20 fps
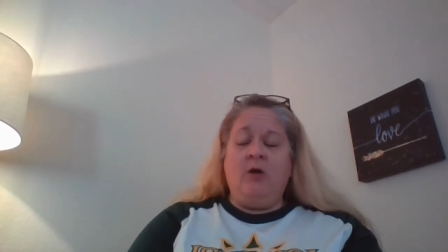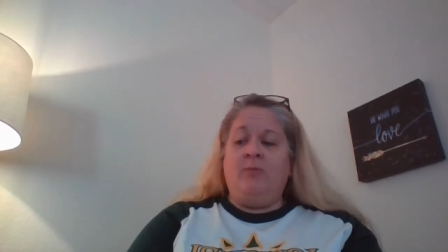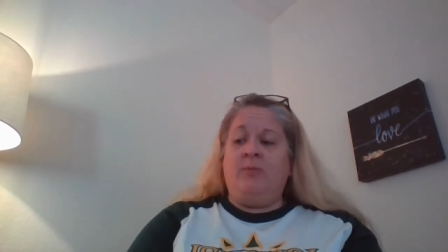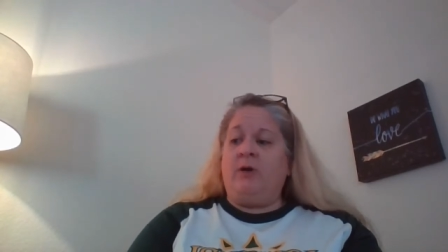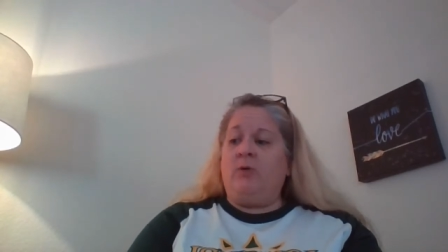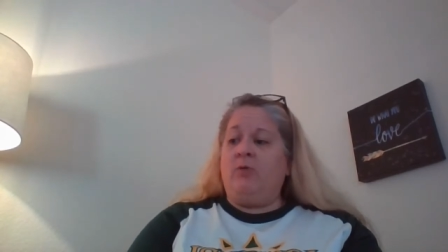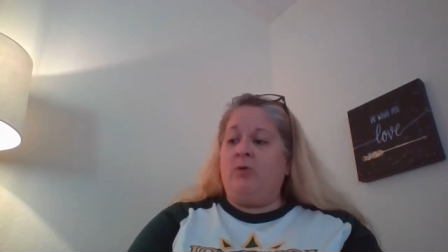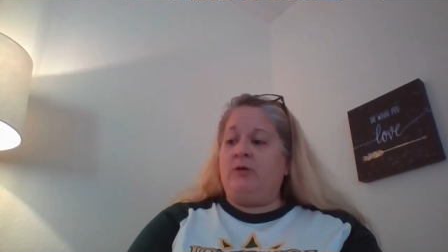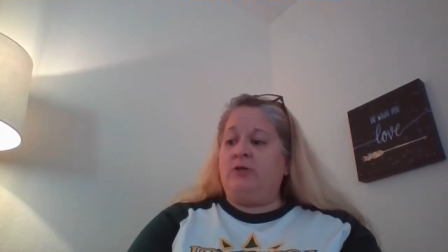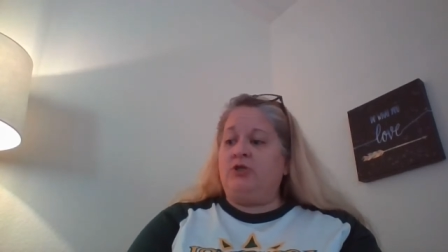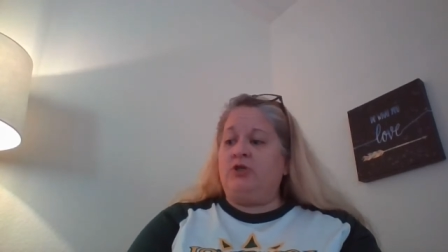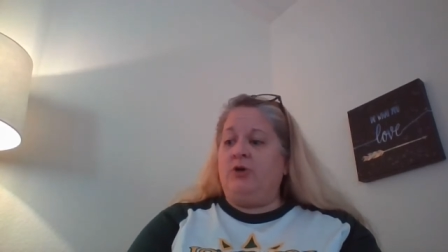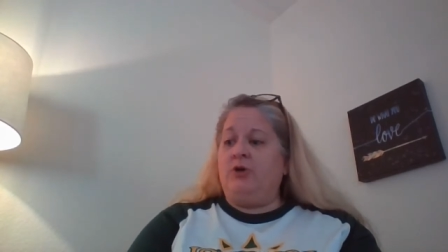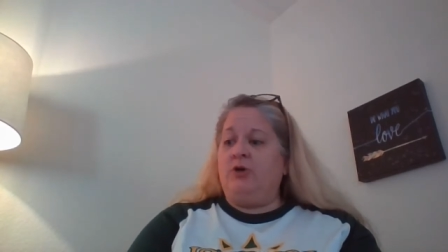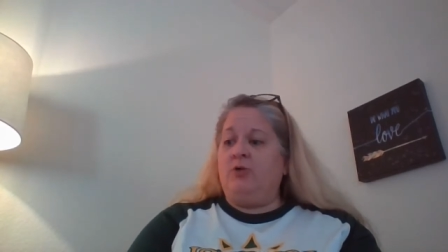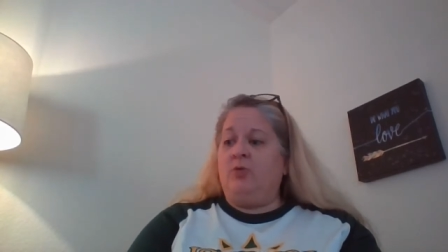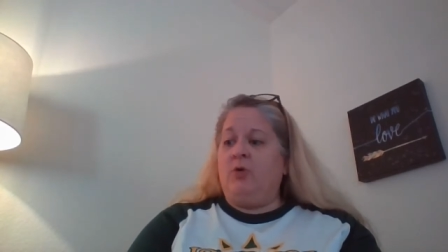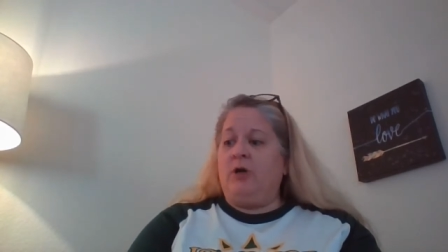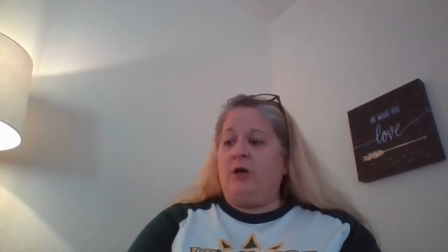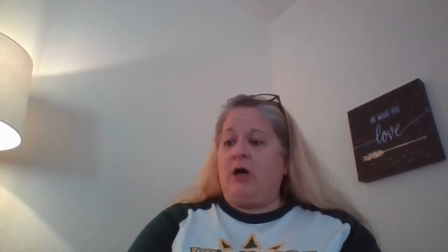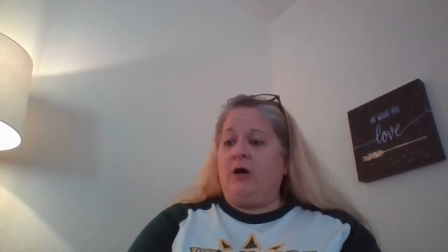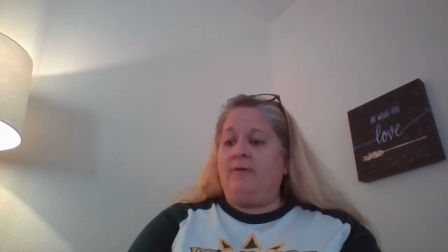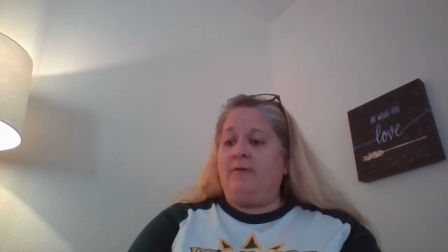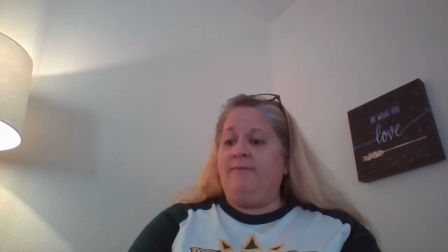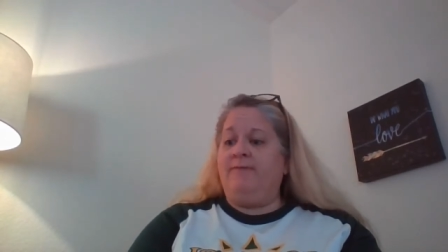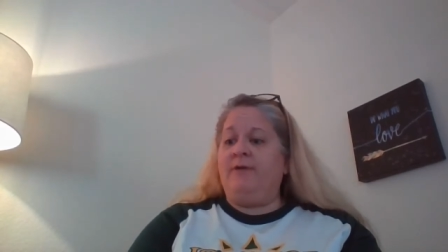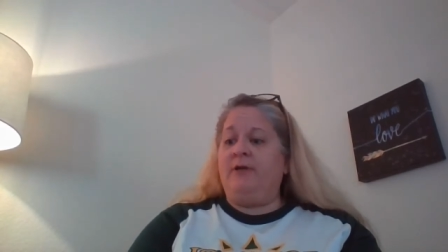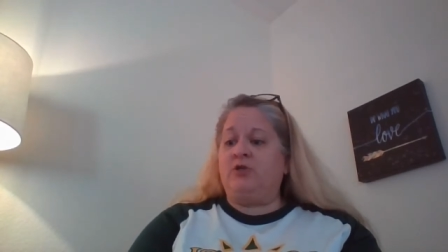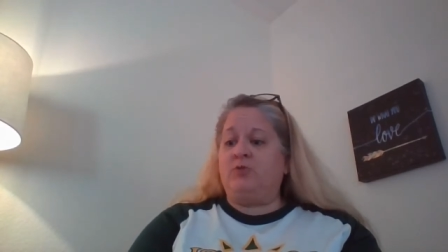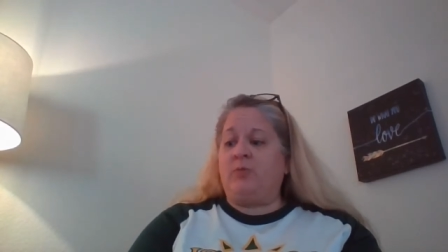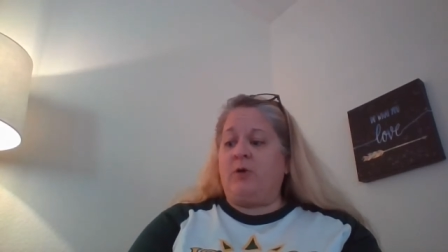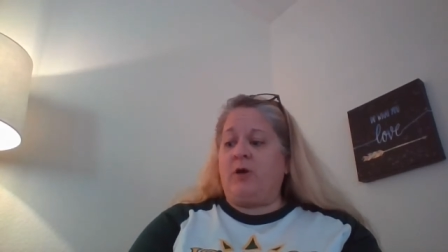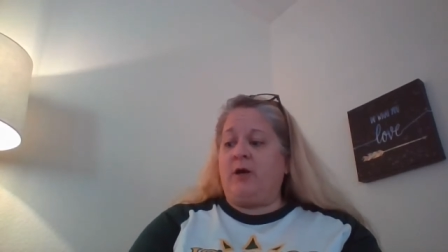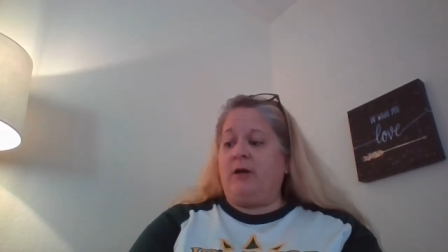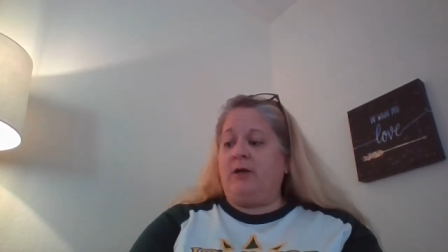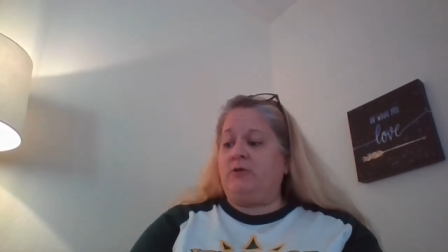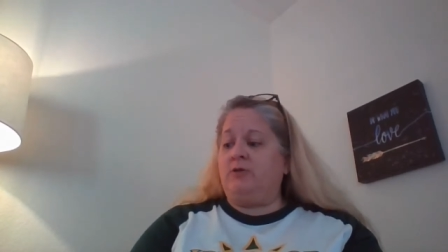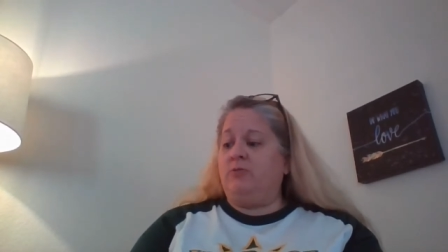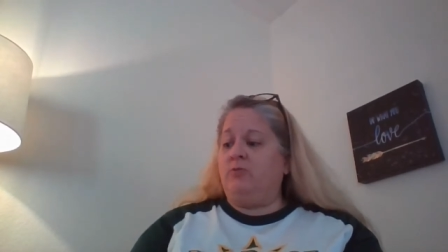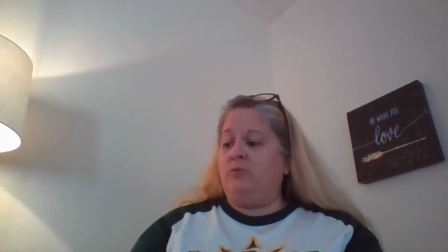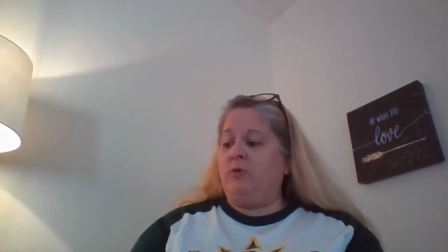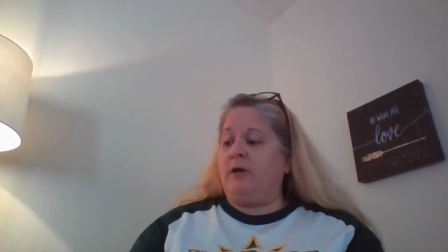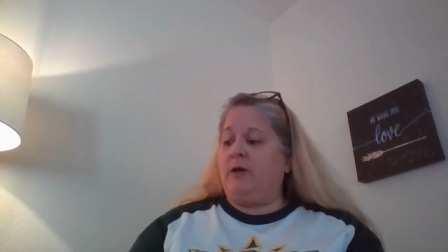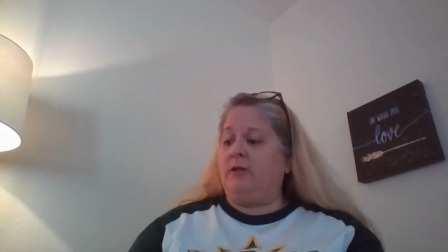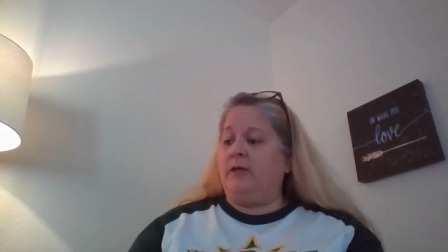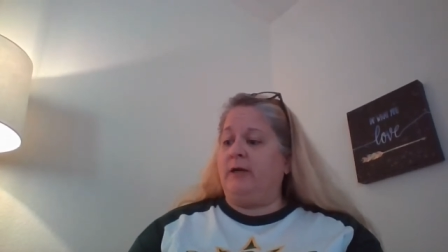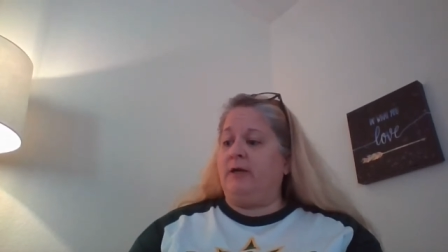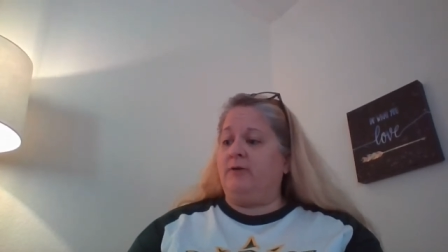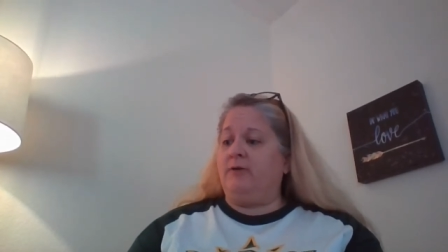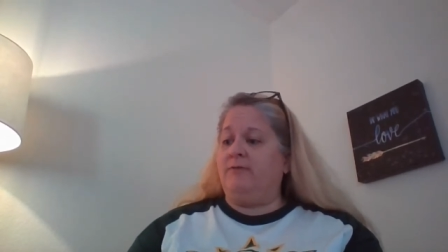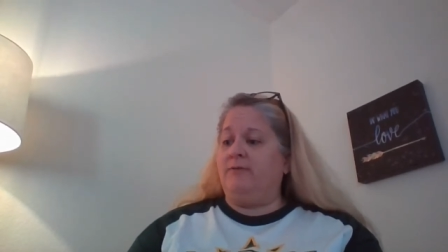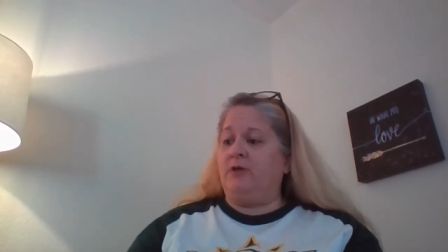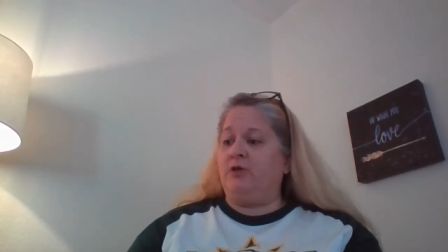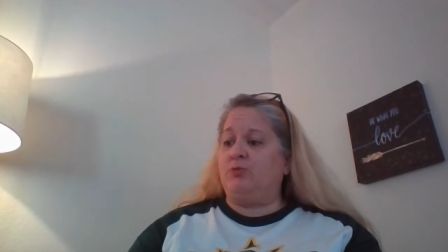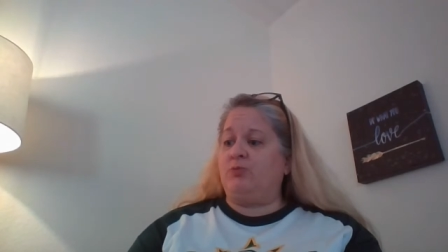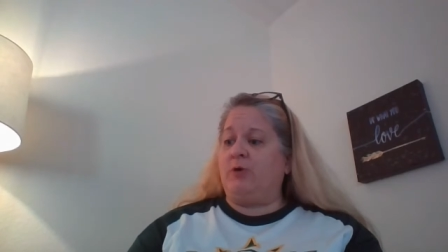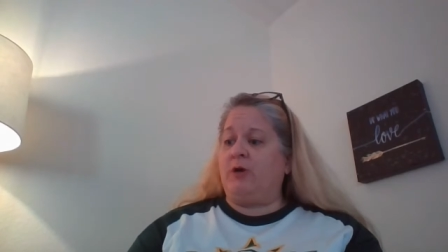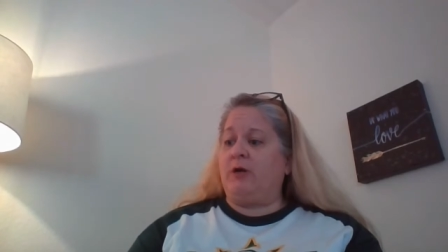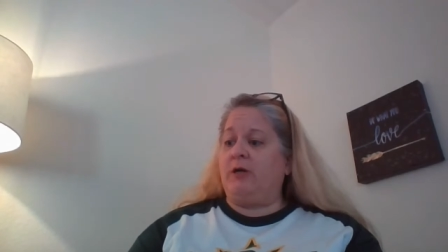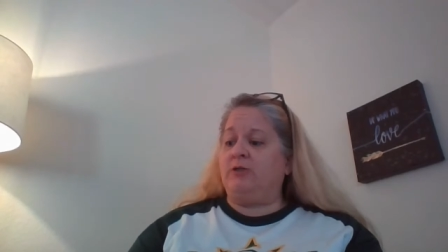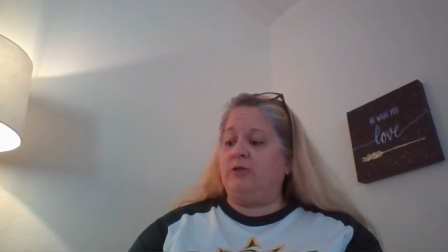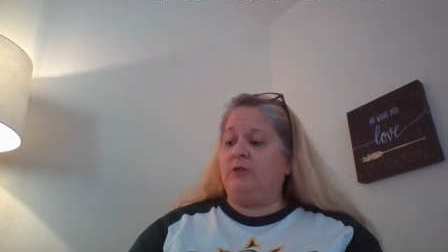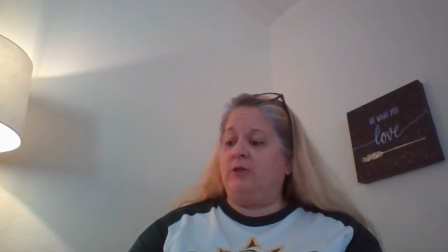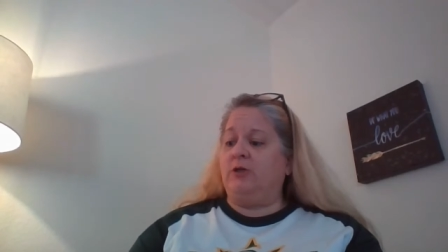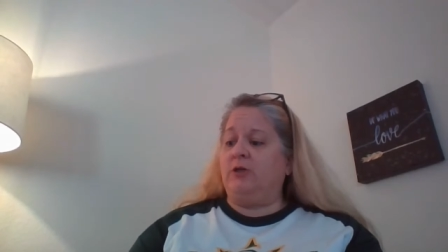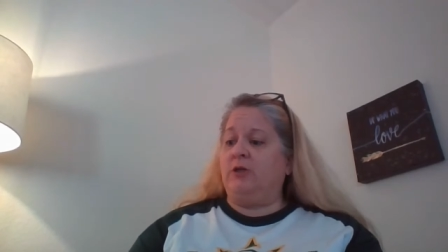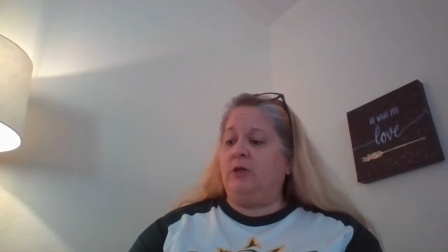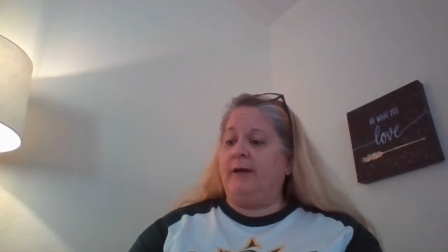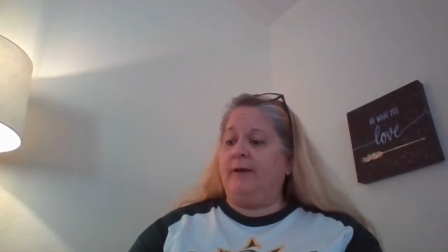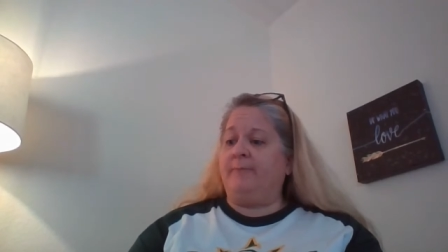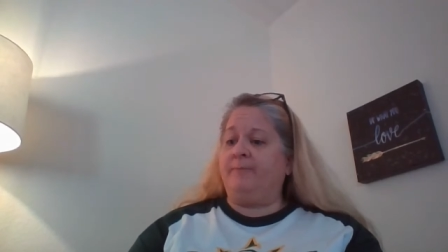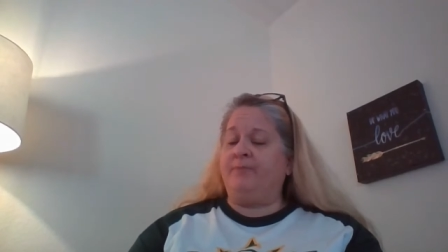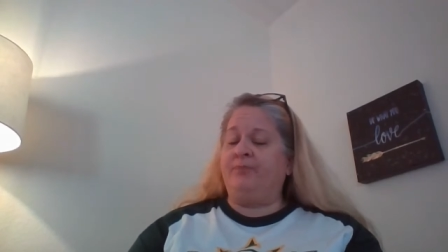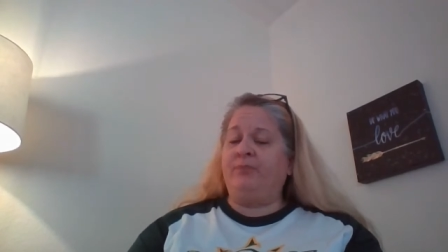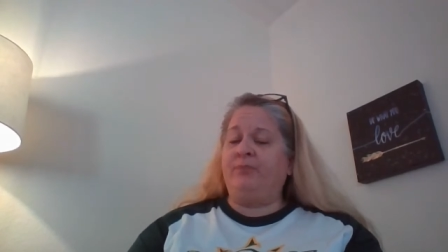but I want to show you what our finished product, what I'd like your finished product to look like.